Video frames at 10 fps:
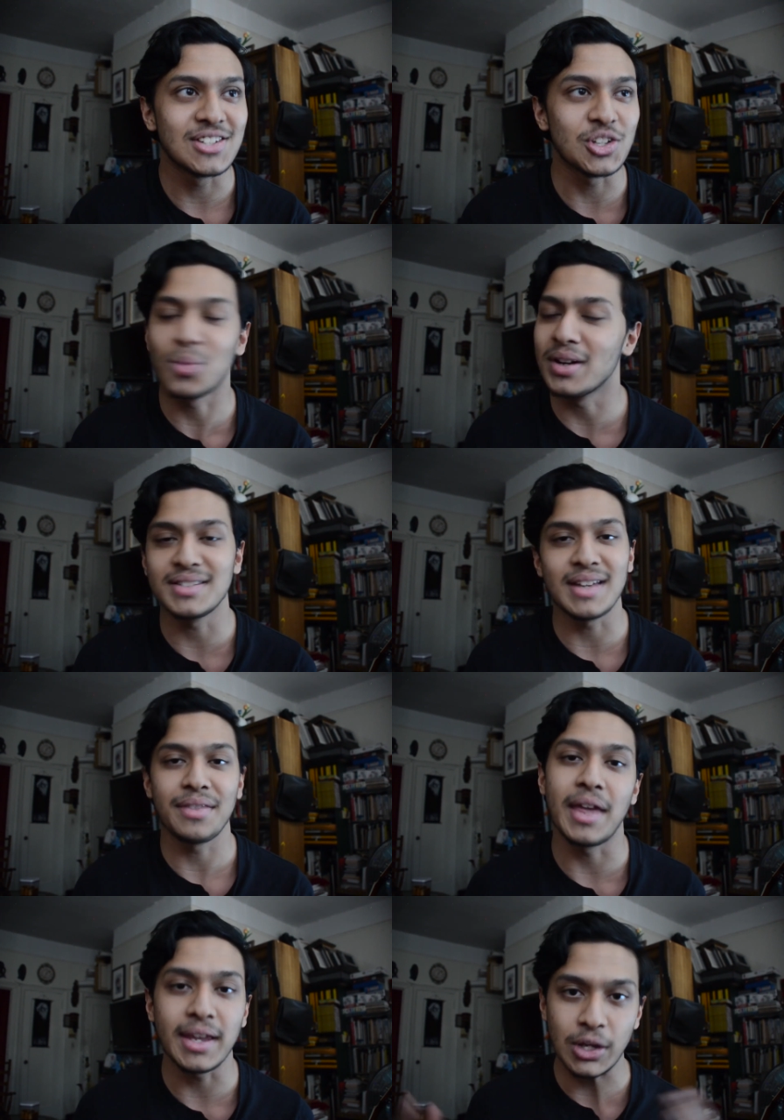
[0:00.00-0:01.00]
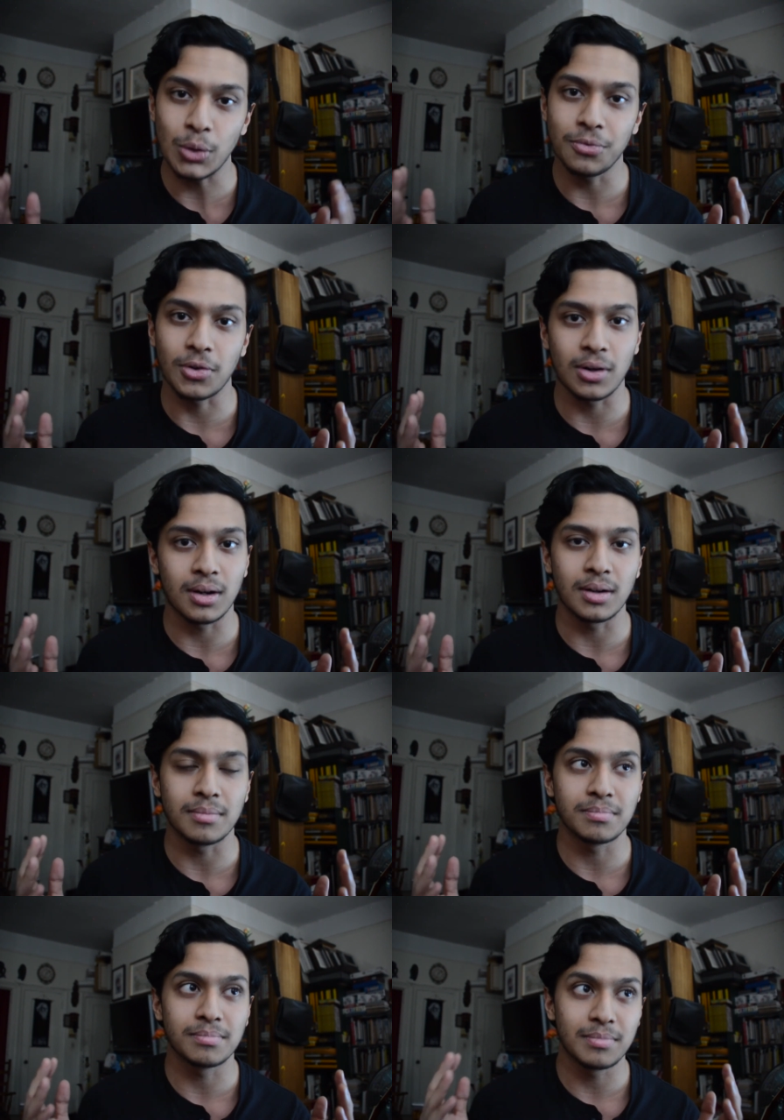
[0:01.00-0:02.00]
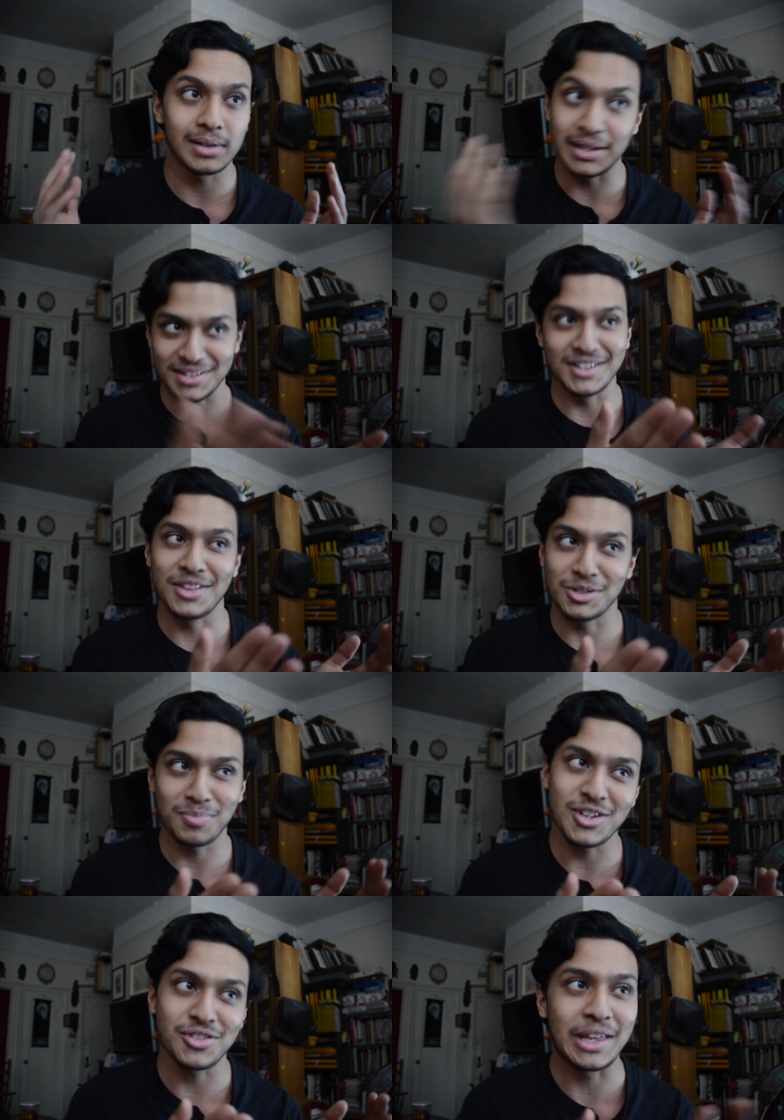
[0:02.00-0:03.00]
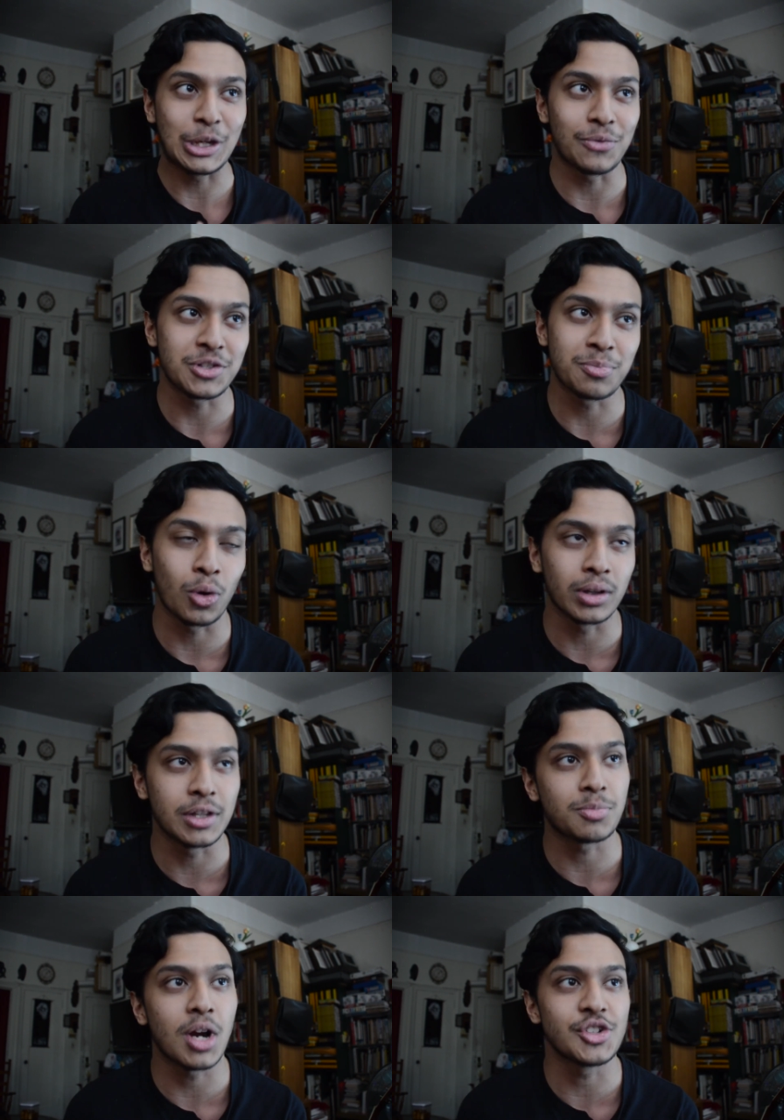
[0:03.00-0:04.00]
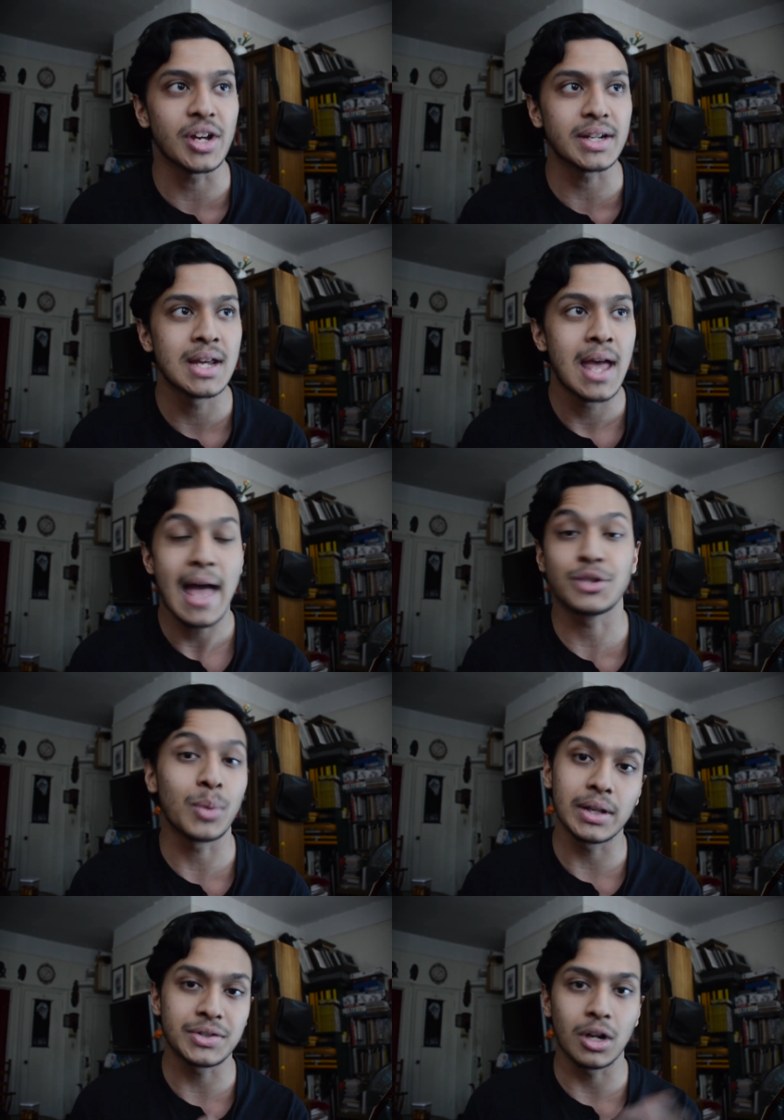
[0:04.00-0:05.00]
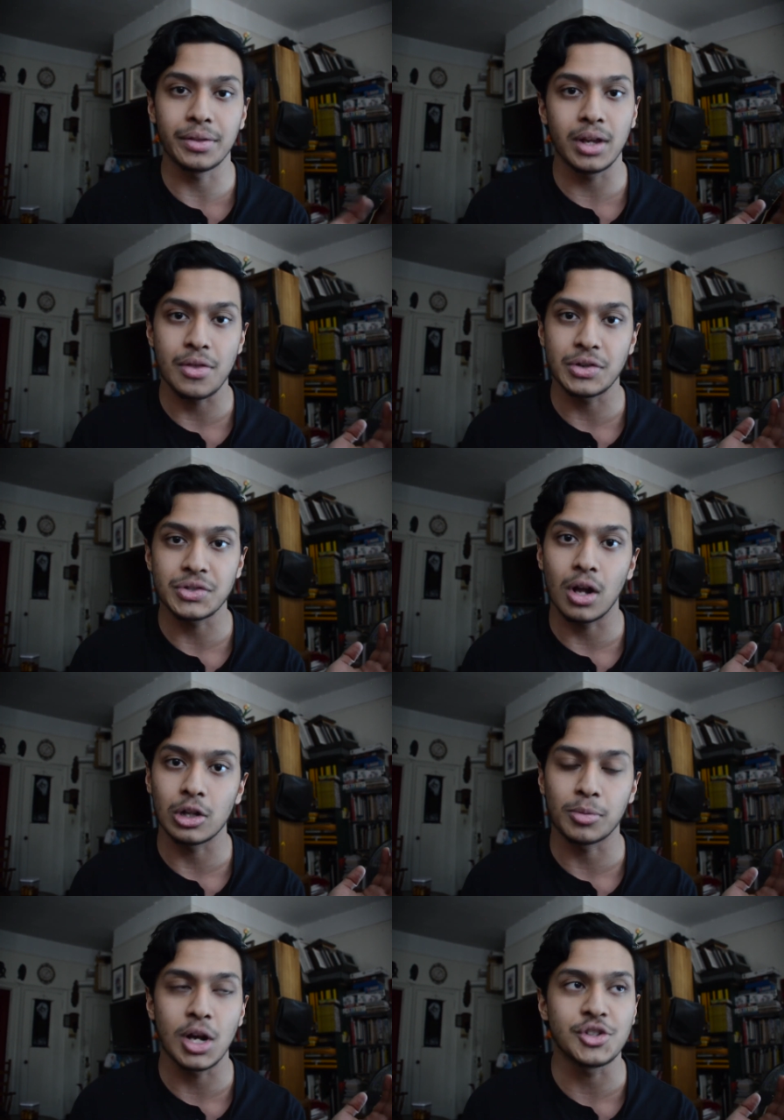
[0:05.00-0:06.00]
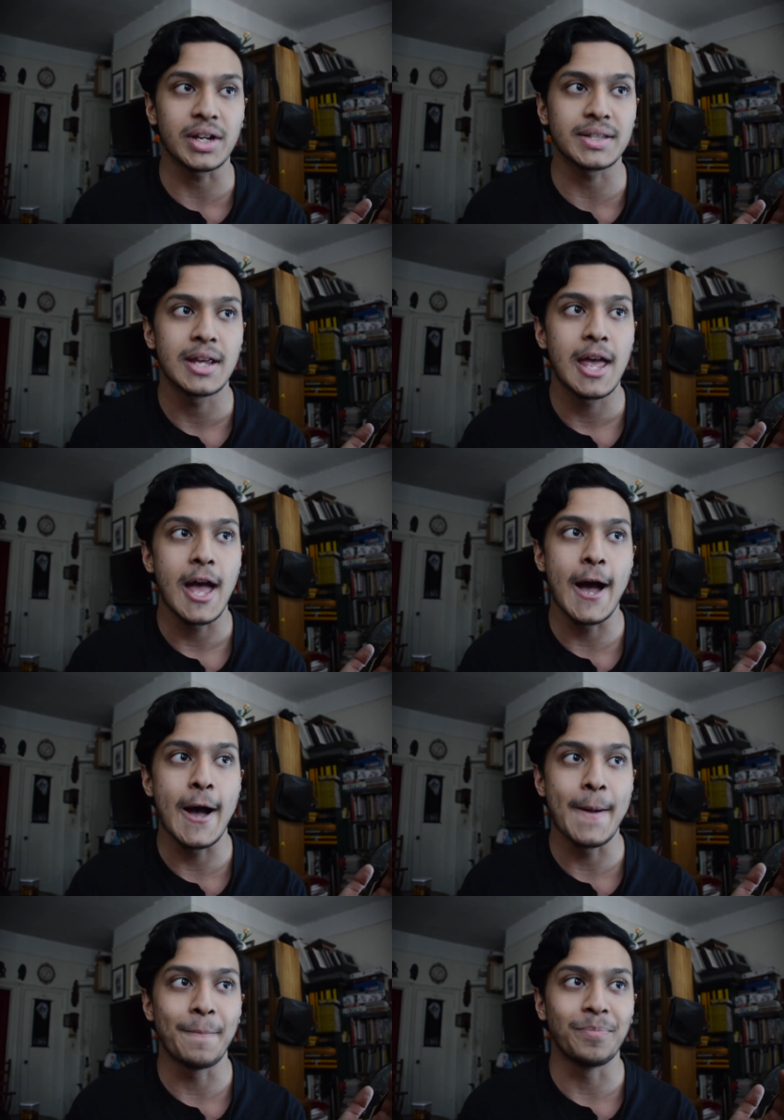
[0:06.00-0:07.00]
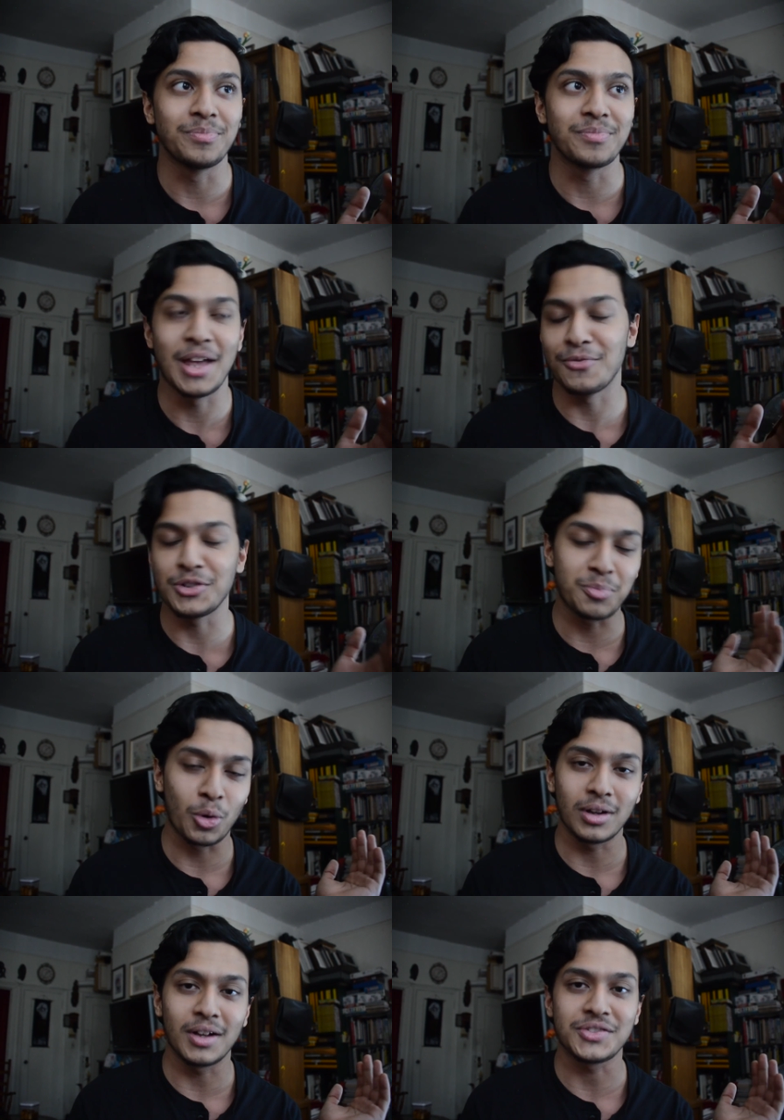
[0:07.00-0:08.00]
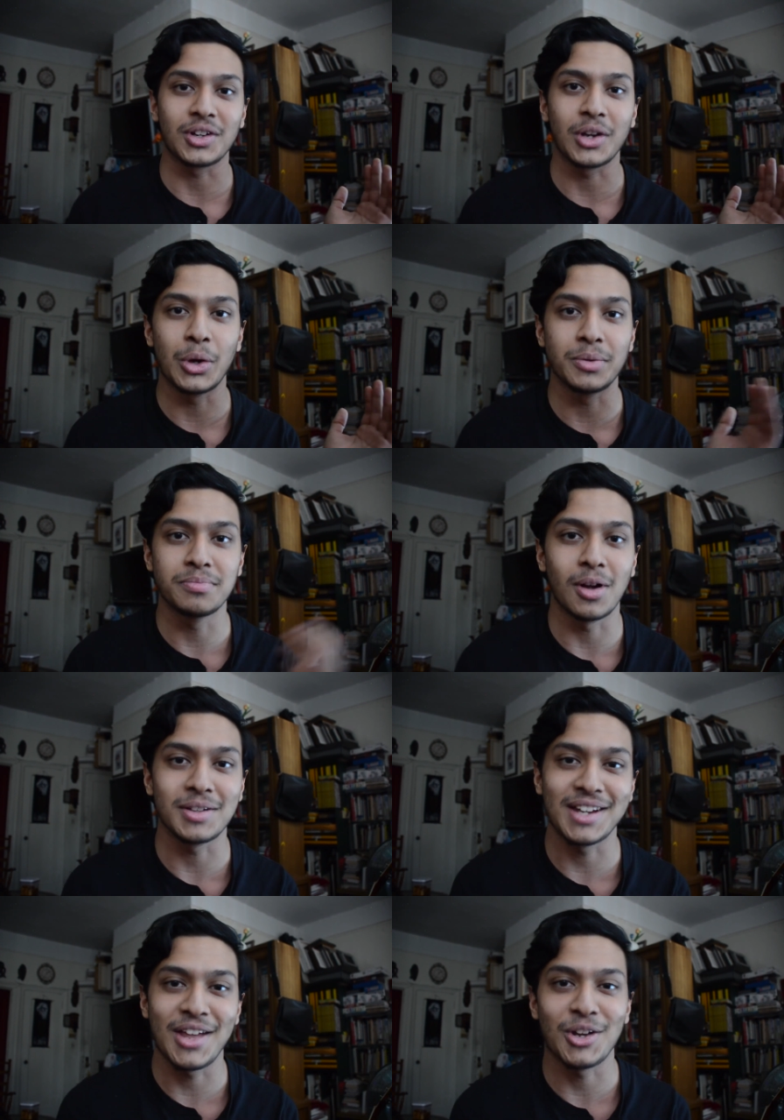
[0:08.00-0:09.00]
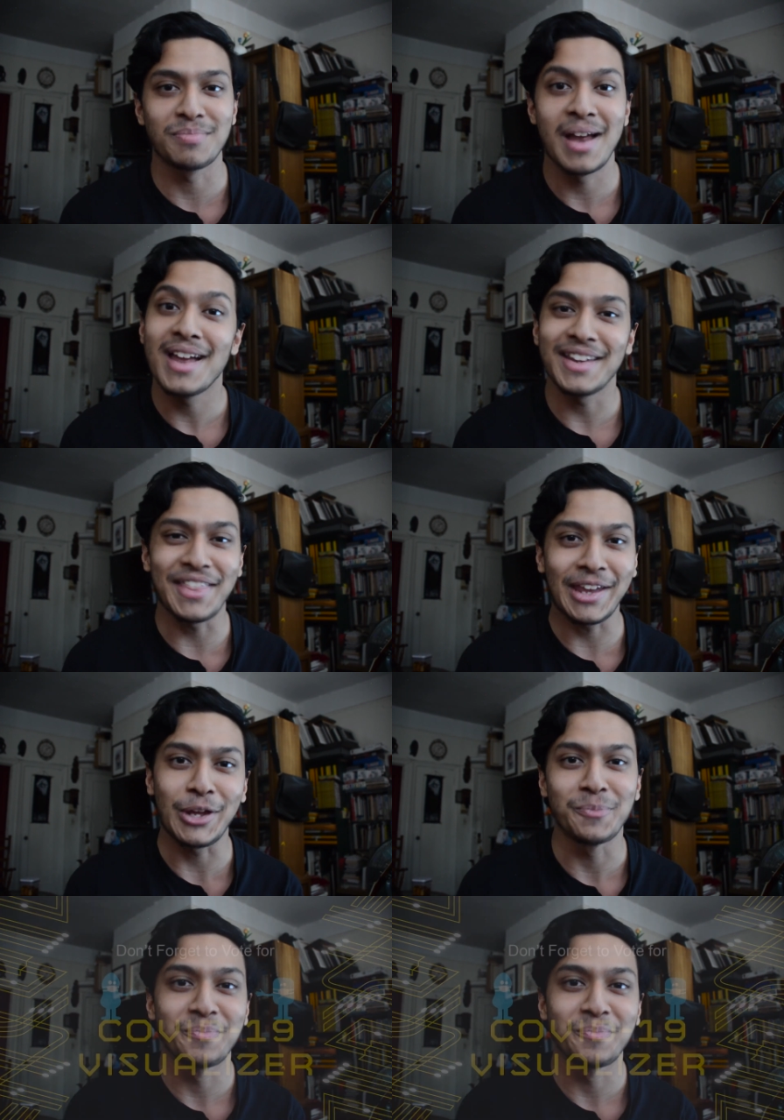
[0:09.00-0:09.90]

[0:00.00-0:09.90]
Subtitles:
Just wanted to say thank you for listening to this pitch. Thank you for supporting this project, as well as all the other Scholar projects, and for supporting All-Star Code altogether. Okay, thank you.